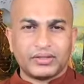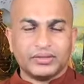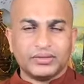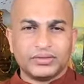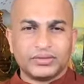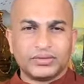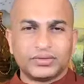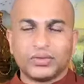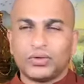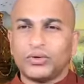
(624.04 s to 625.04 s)
No.
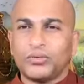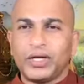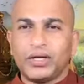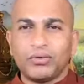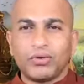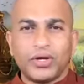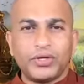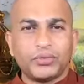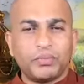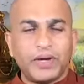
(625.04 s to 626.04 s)
So when you're
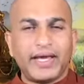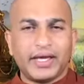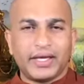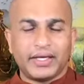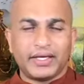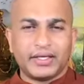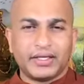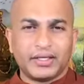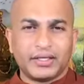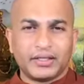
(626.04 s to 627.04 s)
going to play,
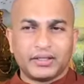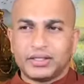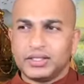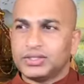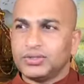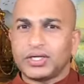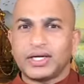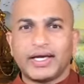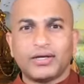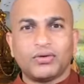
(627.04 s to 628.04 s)
it's not
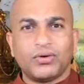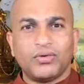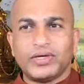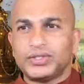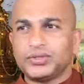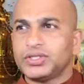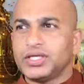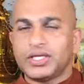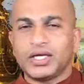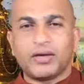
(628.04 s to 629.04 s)
like always you
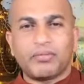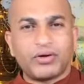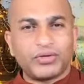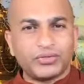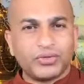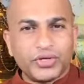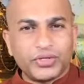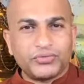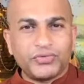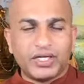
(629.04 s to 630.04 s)
thinking about you
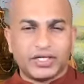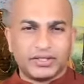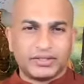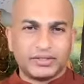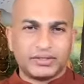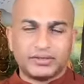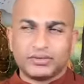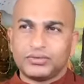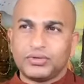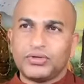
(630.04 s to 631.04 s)
going to win.
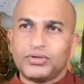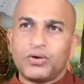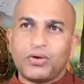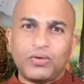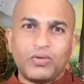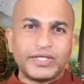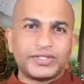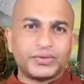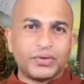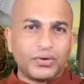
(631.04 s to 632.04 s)
No, you
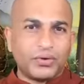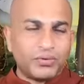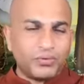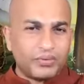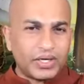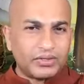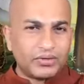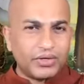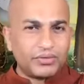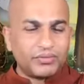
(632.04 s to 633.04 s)
always know
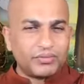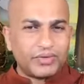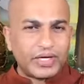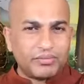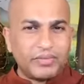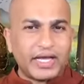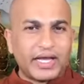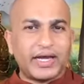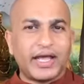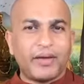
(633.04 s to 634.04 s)
what may
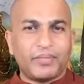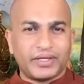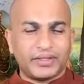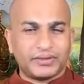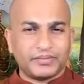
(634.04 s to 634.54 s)
can happen.